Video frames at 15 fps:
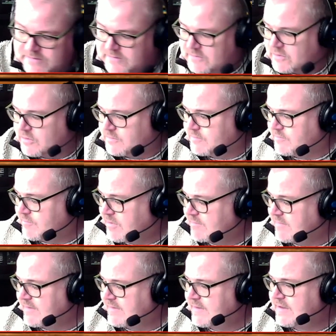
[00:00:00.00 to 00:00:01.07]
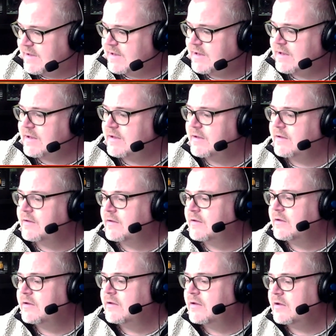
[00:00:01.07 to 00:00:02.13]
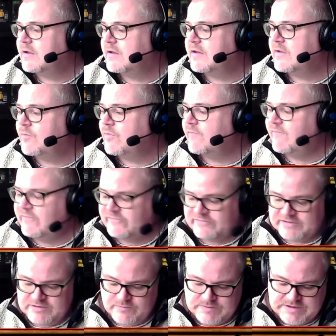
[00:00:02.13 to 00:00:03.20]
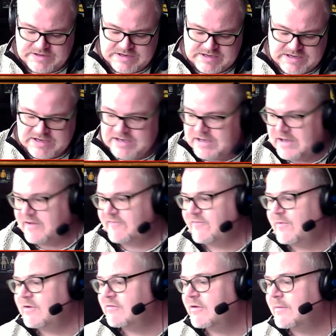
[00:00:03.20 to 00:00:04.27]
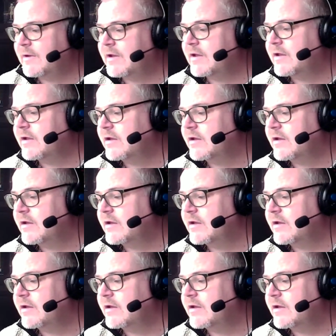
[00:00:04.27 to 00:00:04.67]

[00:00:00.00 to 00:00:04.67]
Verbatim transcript: Hang on, pop that there. And then obviously we have, where are